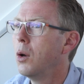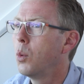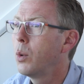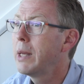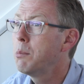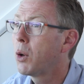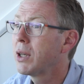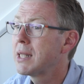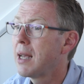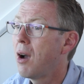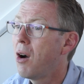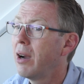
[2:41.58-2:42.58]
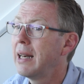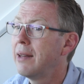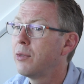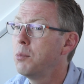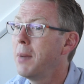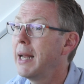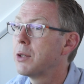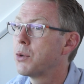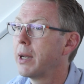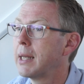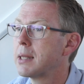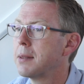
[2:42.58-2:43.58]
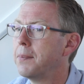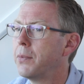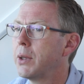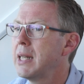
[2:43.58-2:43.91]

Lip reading: We monitor high-level metrics,